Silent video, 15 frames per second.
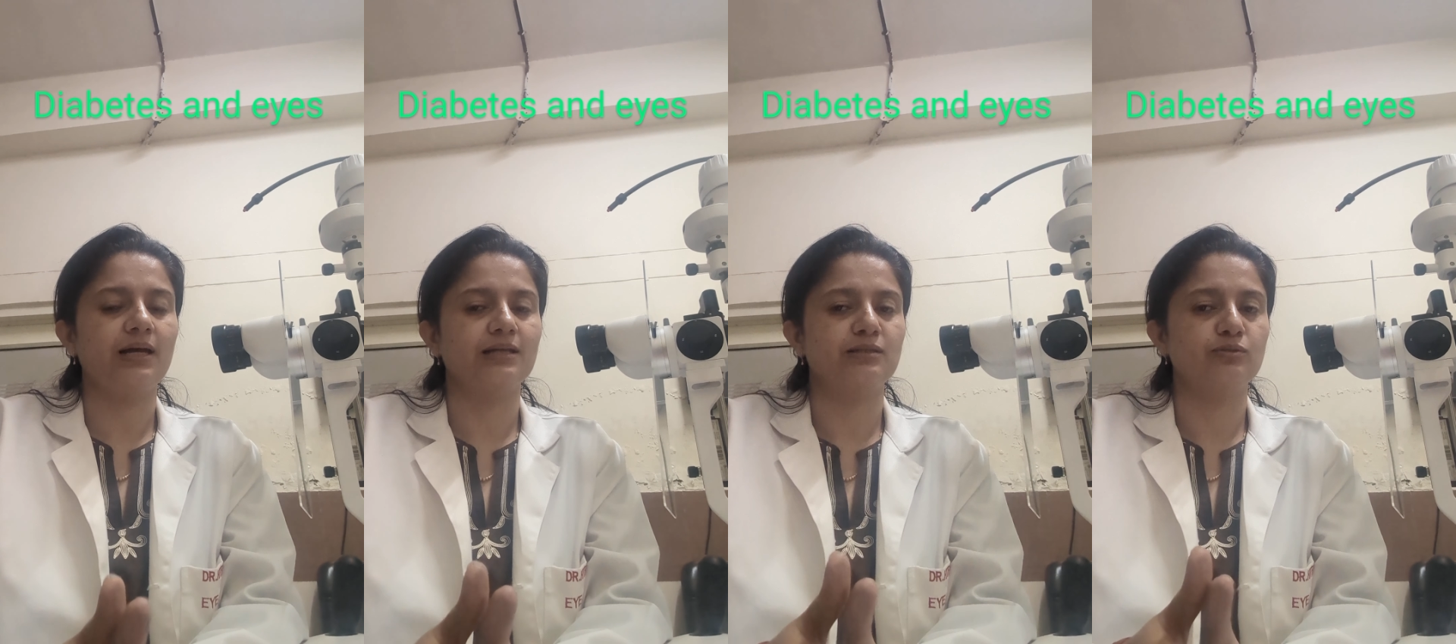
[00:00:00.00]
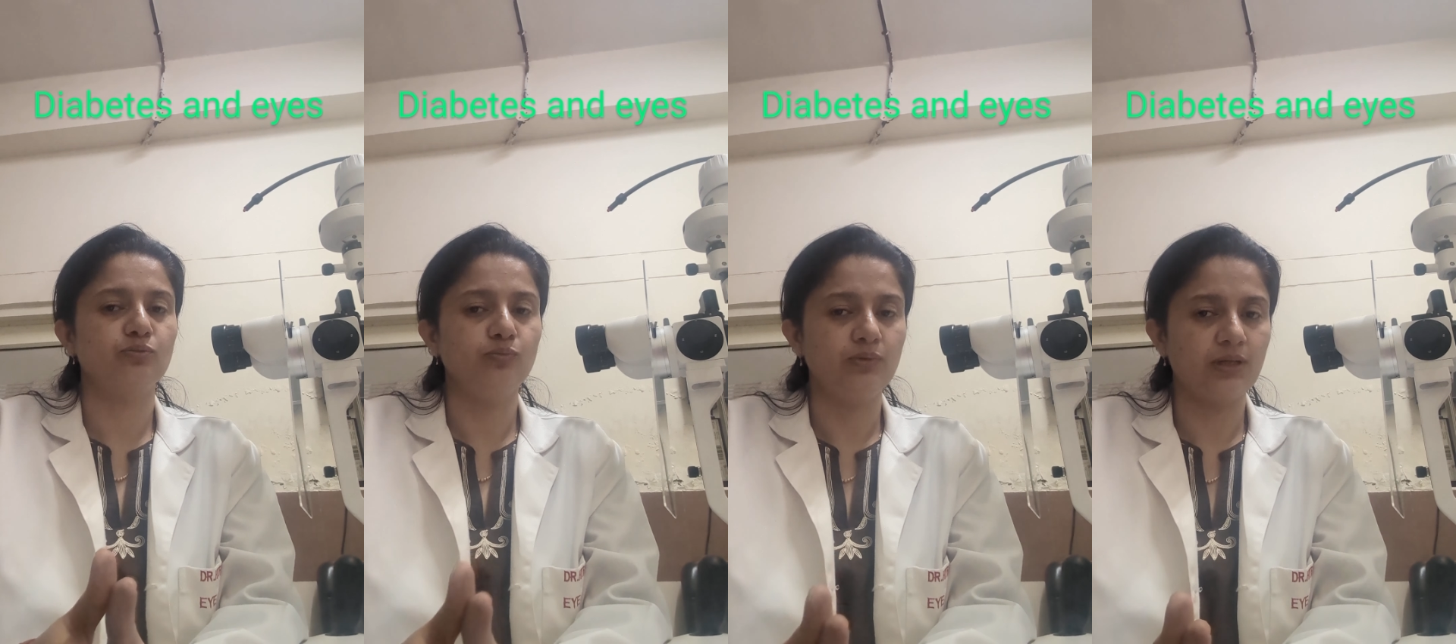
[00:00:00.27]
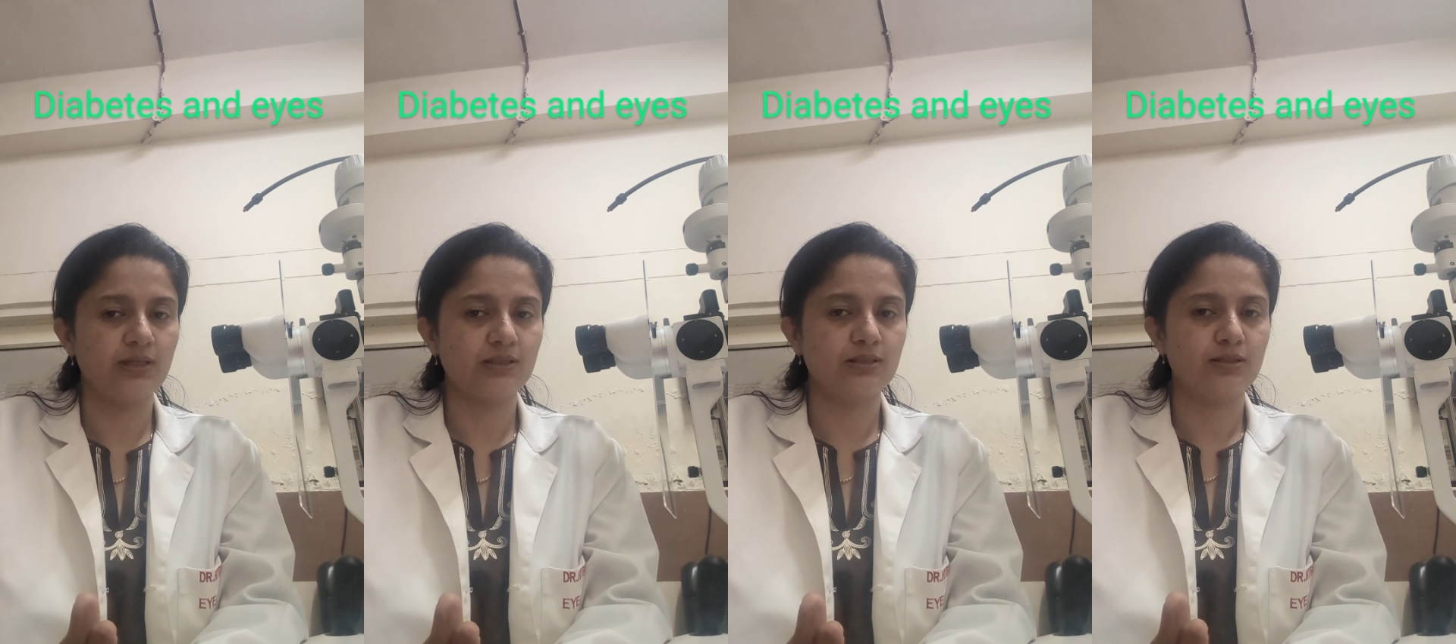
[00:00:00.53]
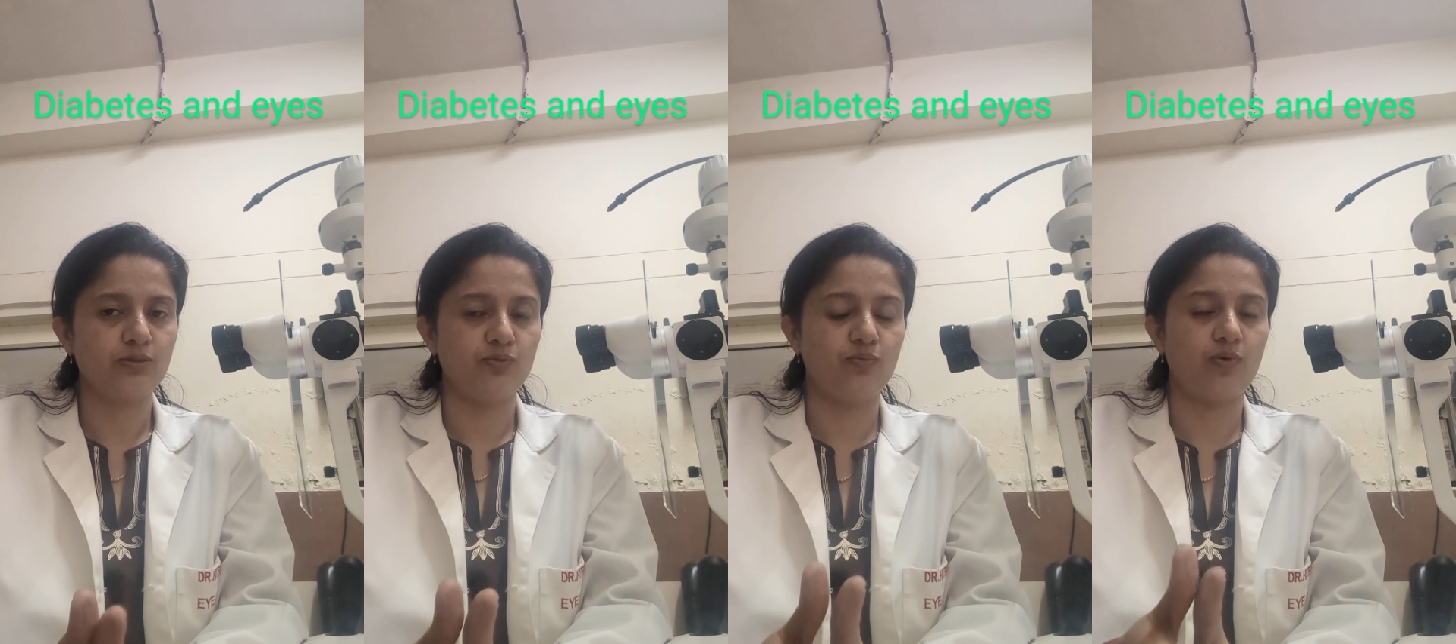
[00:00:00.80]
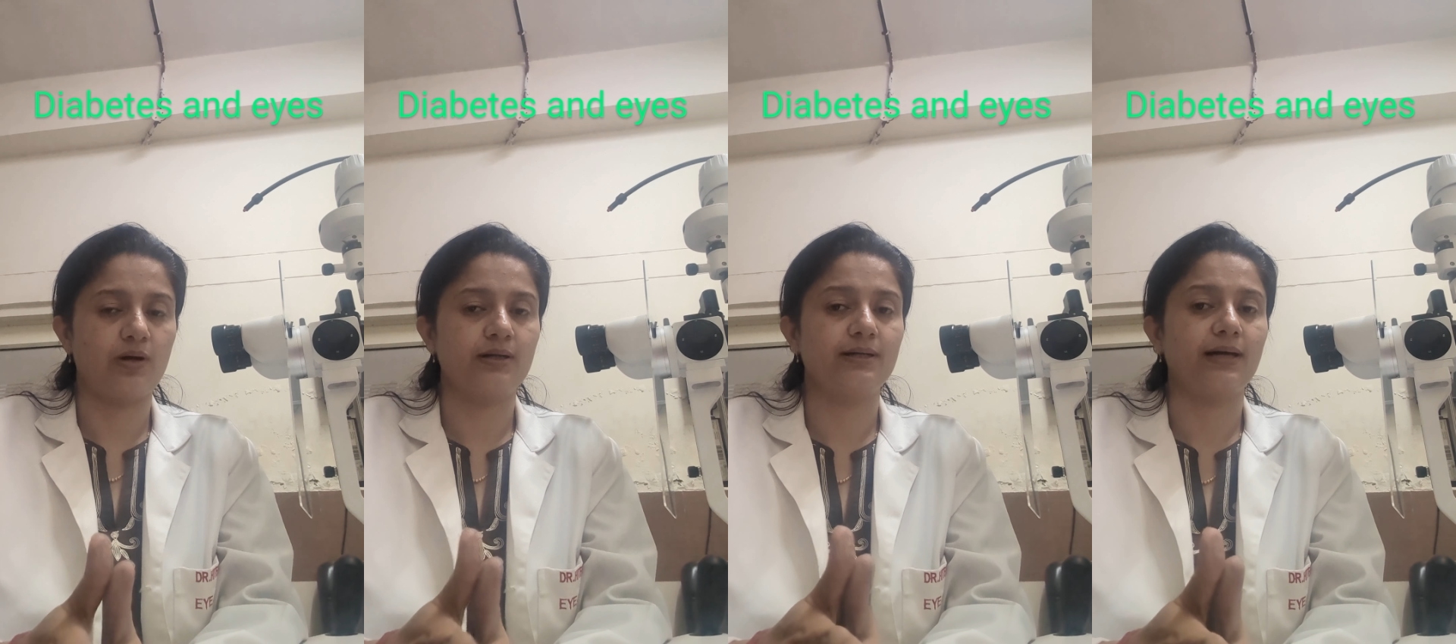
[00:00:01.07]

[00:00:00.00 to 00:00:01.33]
as soon as you are